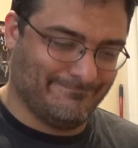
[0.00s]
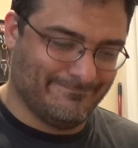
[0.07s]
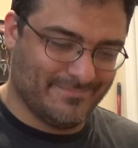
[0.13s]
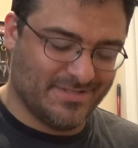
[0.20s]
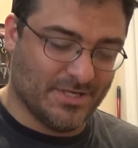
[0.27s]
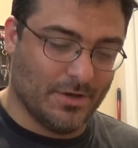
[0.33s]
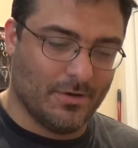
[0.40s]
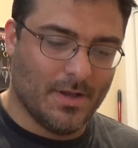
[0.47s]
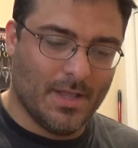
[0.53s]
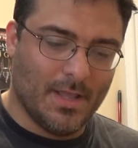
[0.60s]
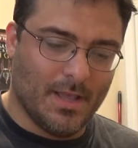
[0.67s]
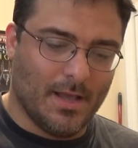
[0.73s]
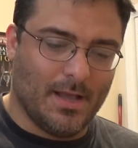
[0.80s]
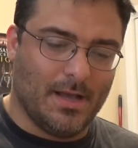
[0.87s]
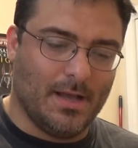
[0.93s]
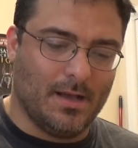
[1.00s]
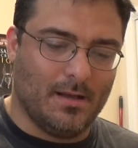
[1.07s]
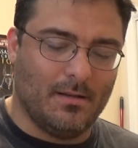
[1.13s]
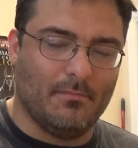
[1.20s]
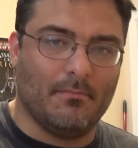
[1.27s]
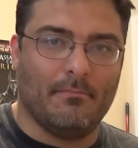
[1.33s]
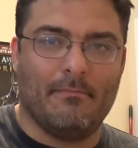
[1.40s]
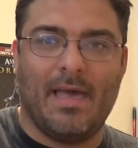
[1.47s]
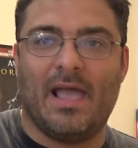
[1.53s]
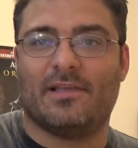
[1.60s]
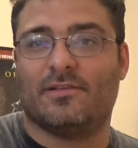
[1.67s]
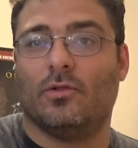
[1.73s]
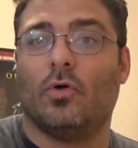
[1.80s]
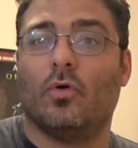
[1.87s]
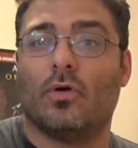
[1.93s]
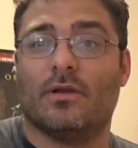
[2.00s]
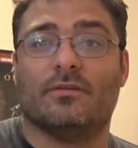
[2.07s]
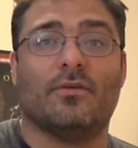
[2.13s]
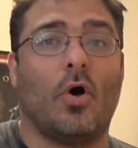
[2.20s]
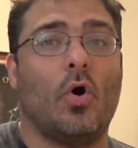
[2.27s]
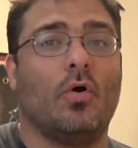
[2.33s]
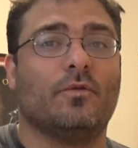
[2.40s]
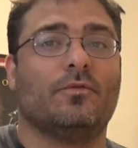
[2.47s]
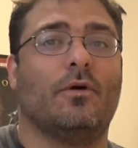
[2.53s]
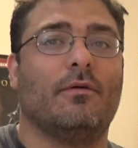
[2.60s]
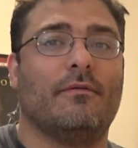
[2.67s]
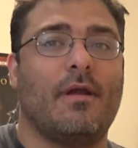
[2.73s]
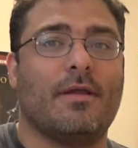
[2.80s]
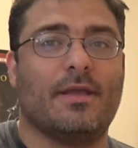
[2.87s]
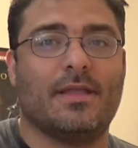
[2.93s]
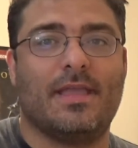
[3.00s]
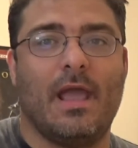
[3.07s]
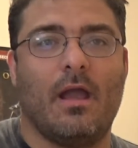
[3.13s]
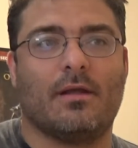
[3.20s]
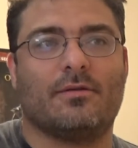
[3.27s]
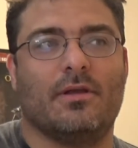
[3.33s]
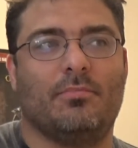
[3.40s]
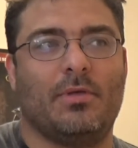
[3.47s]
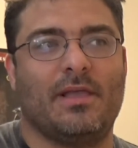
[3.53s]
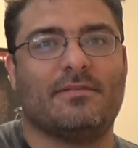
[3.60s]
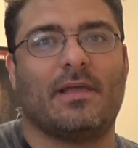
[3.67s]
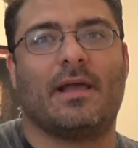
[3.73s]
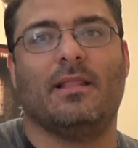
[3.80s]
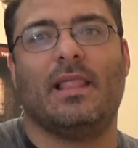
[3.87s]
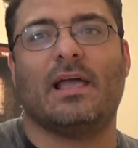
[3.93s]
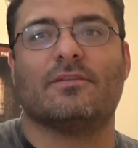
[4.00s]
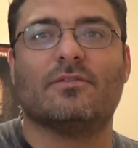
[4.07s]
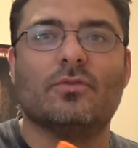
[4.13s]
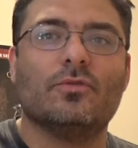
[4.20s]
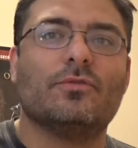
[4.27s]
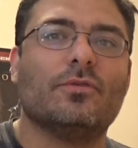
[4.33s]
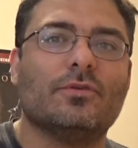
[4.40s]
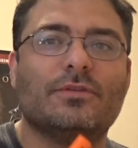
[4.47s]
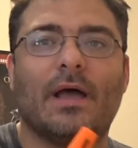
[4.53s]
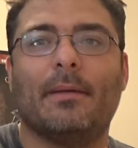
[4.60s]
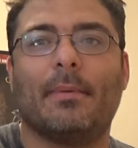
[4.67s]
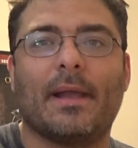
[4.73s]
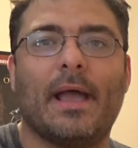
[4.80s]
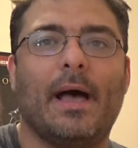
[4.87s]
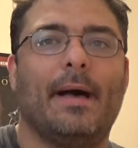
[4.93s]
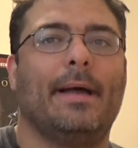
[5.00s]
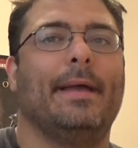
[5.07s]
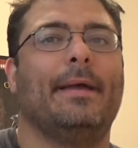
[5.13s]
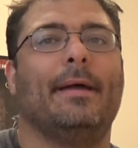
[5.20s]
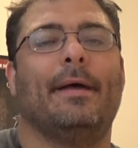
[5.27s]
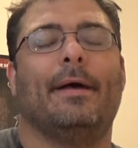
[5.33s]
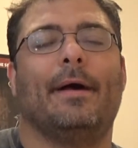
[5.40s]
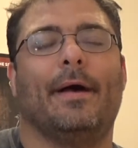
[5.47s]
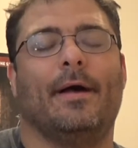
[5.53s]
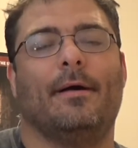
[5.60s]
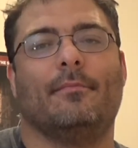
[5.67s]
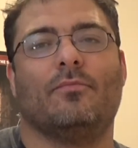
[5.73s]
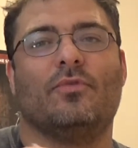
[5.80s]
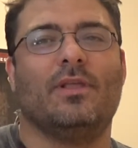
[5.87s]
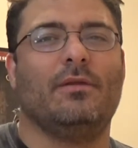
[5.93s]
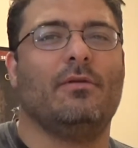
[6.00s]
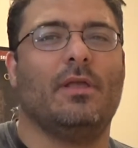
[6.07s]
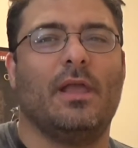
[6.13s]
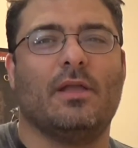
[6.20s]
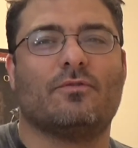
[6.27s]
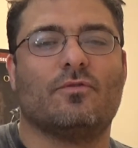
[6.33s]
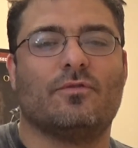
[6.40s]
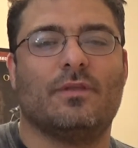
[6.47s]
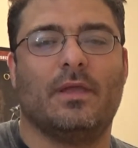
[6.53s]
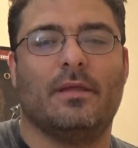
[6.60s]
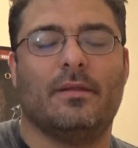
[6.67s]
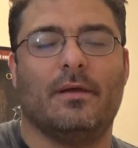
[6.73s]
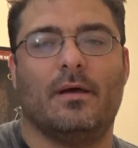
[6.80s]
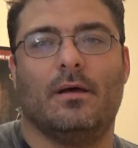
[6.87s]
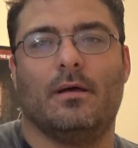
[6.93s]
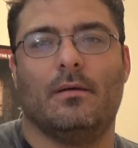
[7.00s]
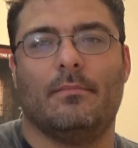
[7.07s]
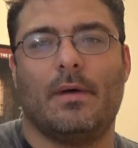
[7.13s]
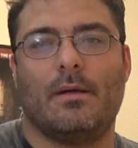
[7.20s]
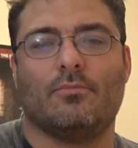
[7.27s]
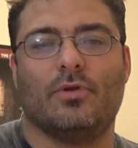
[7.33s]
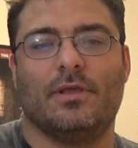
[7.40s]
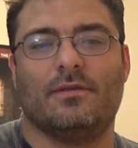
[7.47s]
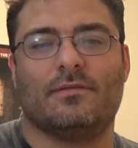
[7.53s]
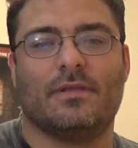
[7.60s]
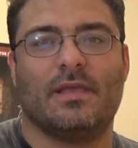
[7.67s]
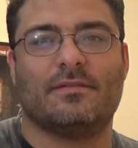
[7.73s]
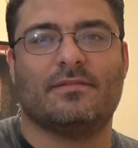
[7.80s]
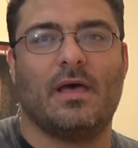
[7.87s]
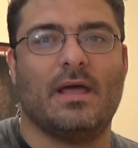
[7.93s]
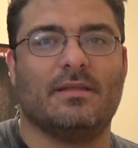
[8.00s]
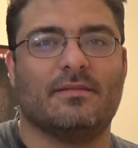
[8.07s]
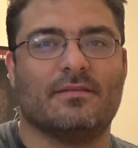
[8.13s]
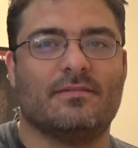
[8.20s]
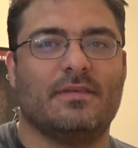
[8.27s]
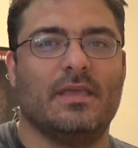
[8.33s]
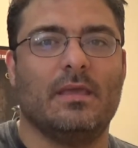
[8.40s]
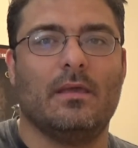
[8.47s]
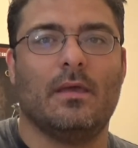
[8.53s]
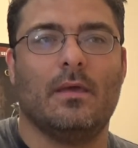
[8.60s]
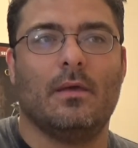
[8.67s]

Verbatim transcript: so um, Max Lord is also a very good character. He plays like a Lex Luthor type of guy. Um, really, really interesting. Um, I'm really excited to see